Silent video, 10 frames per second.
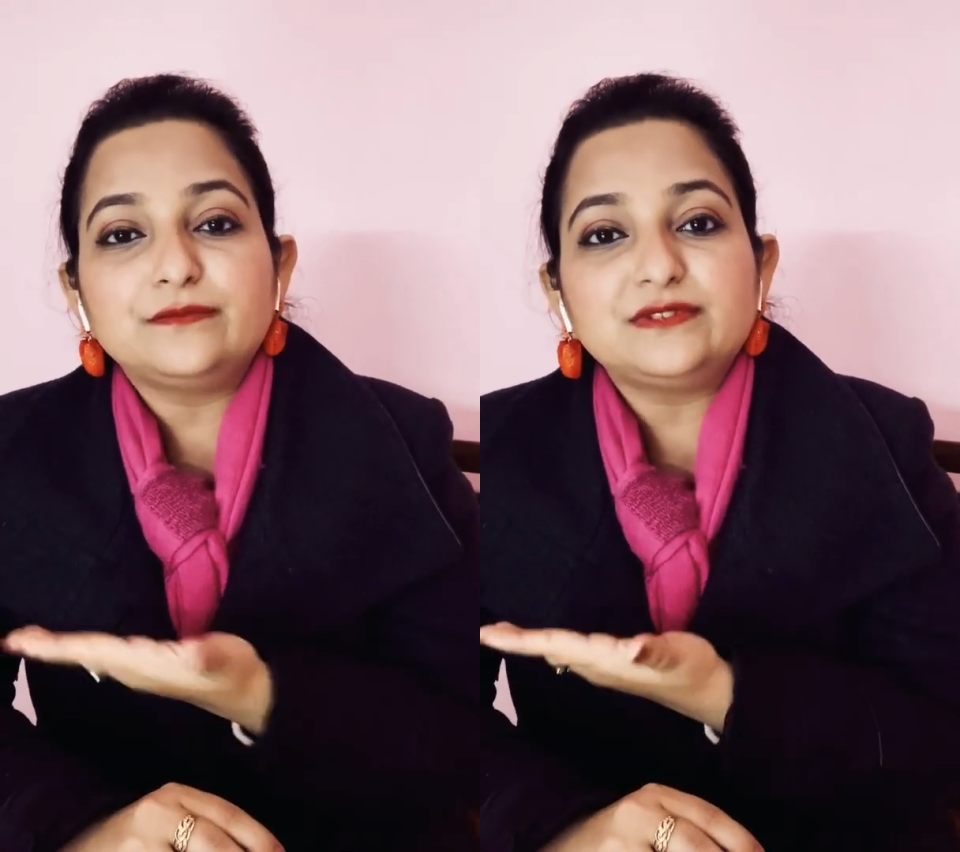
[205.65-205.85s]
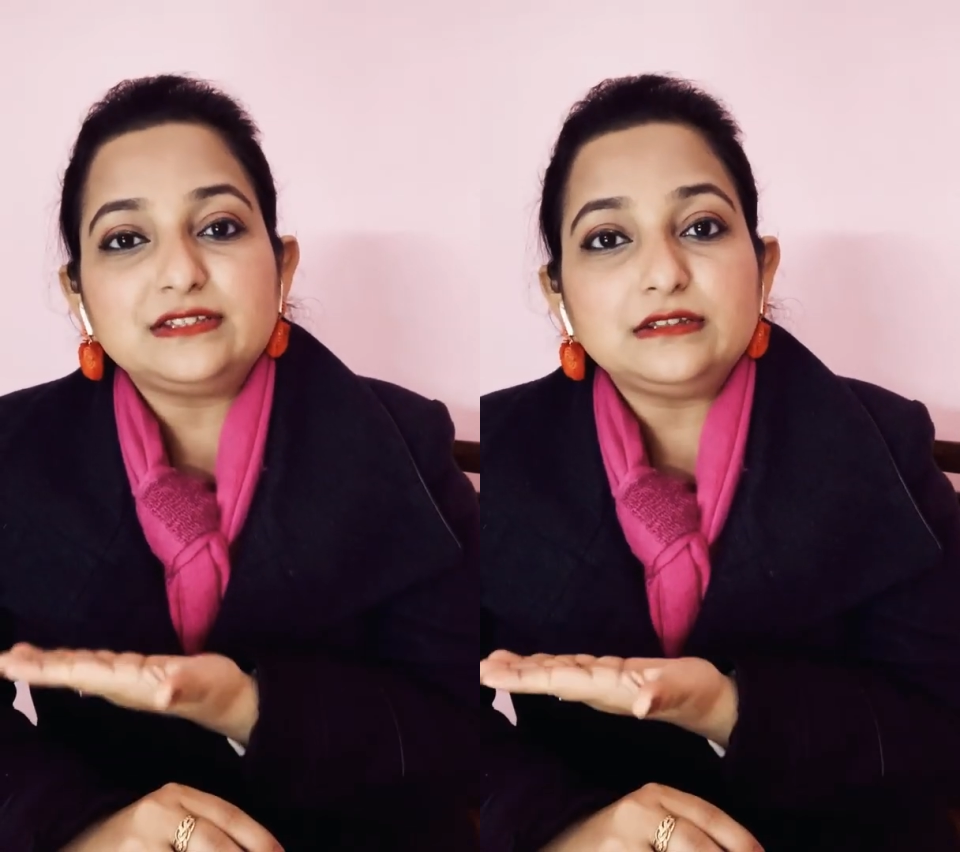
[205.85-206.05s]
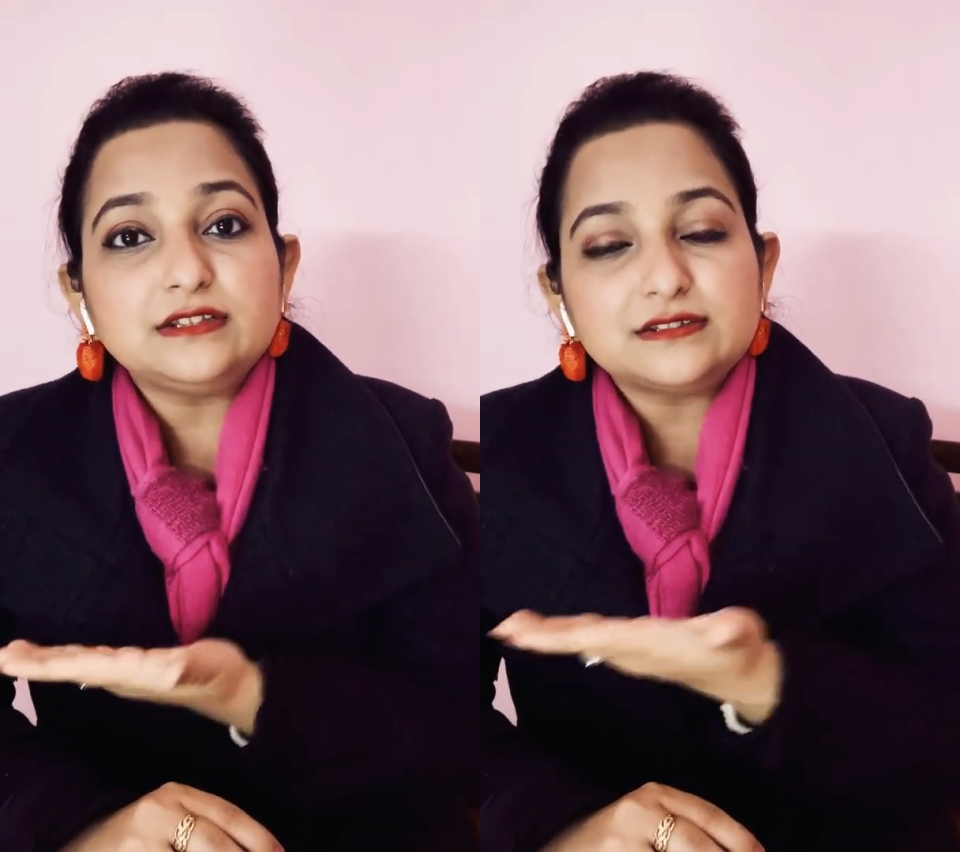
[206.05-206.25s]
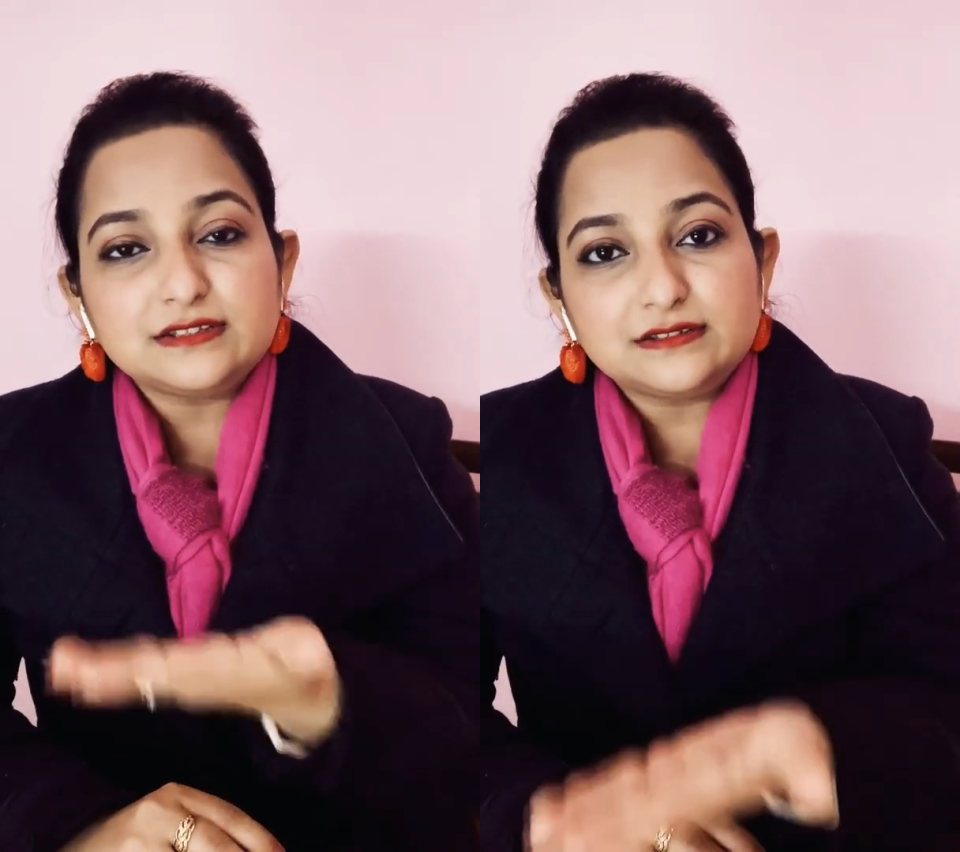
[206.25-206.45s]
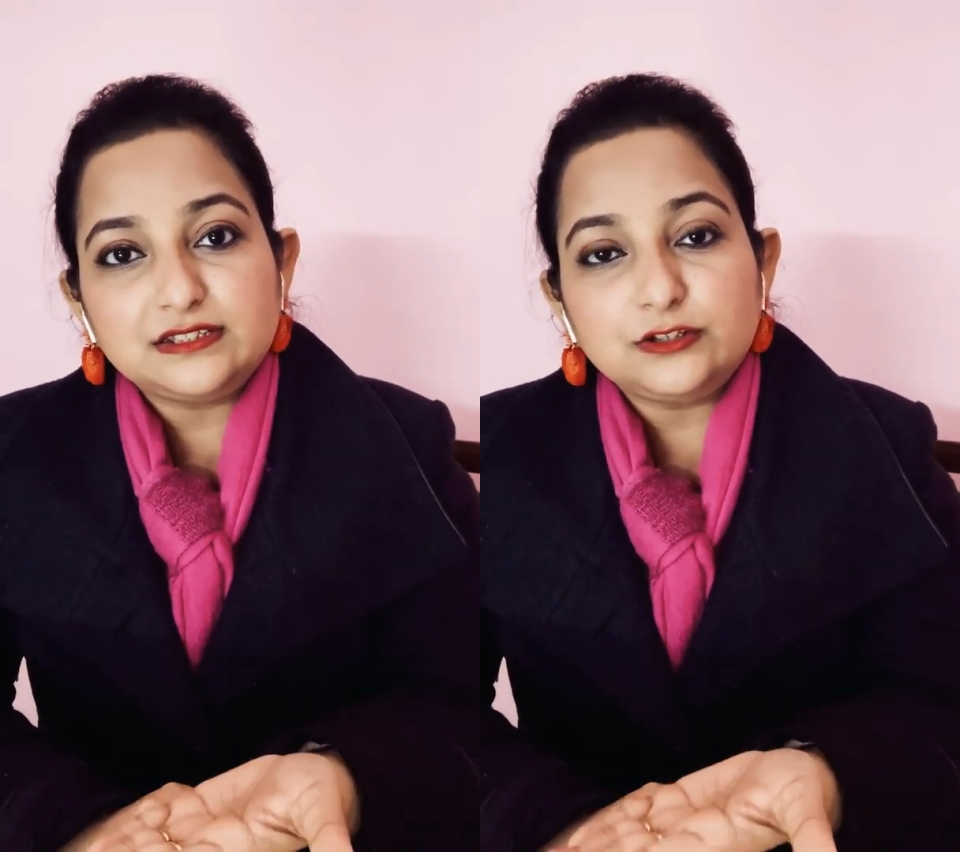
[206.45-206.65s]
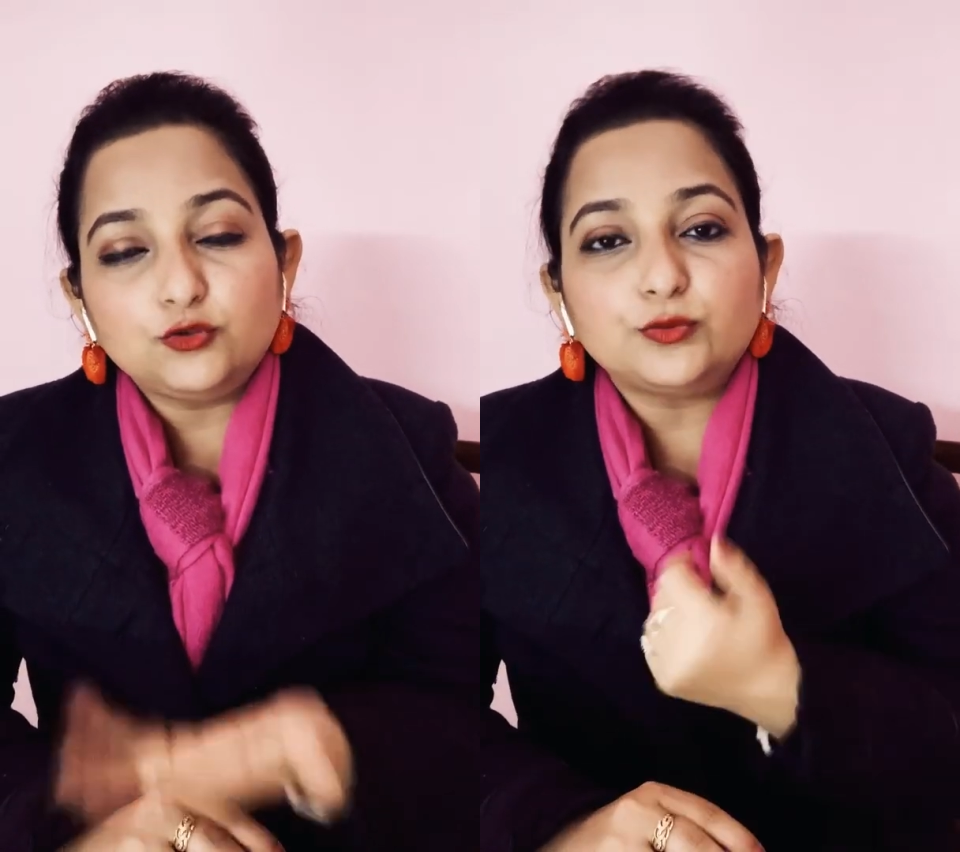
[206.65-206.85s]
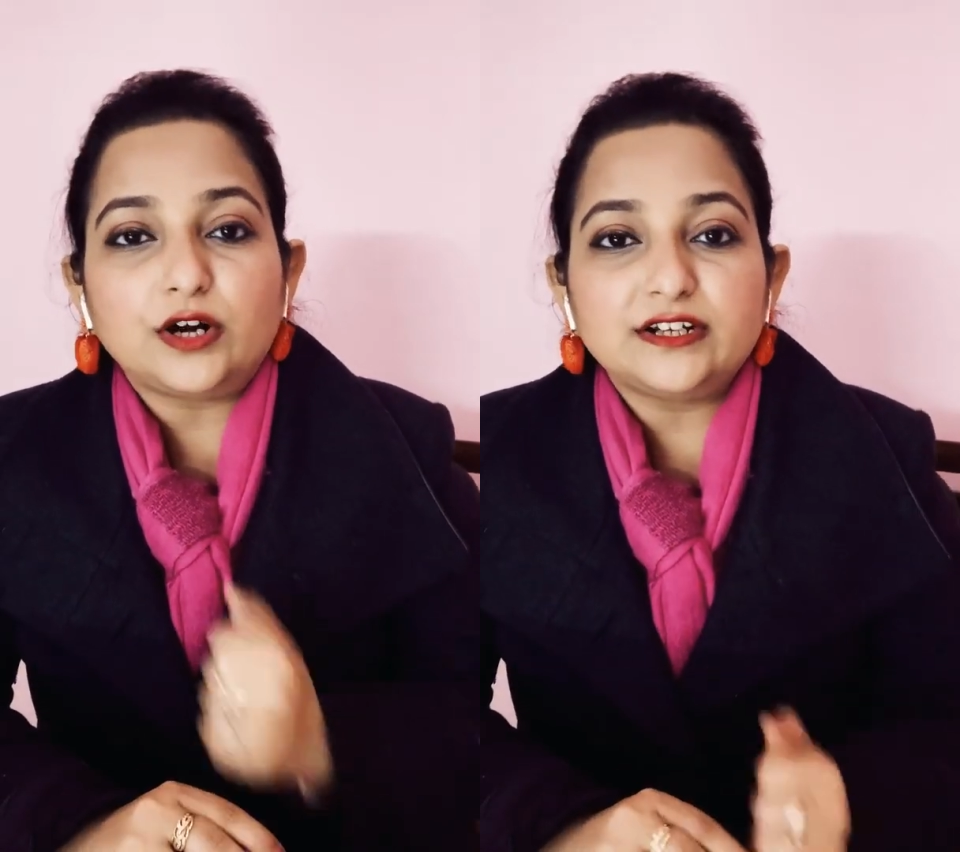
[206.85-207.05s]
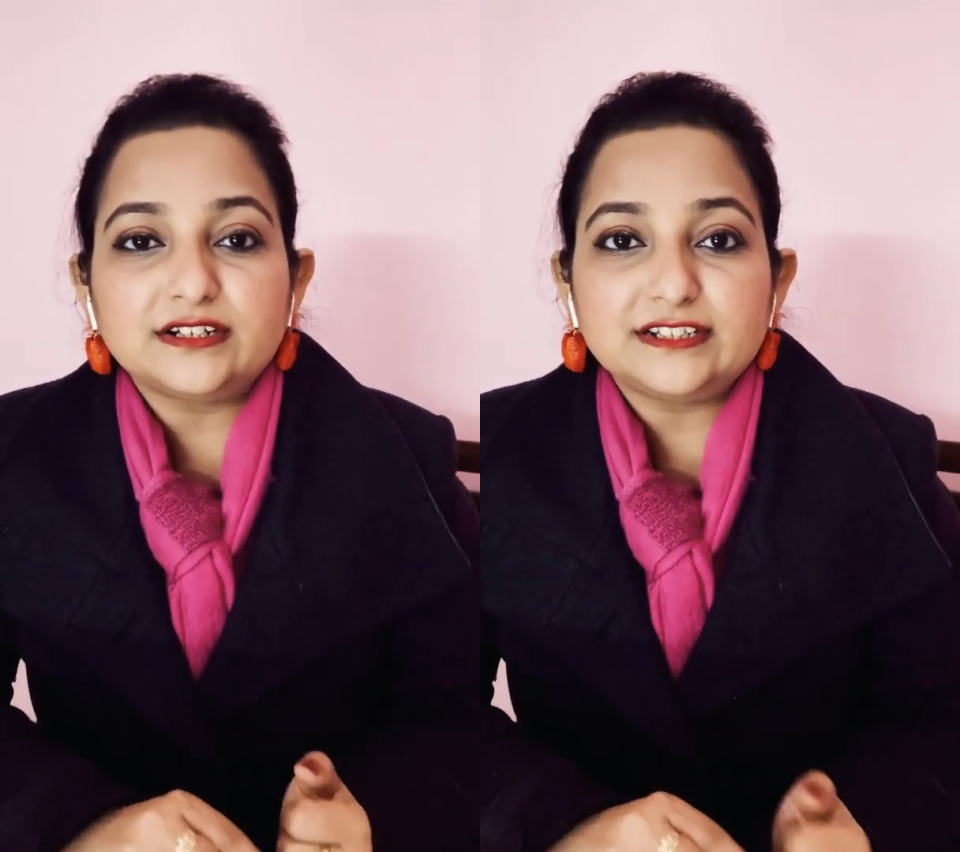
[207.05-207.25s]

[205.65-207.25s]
See, this is the new product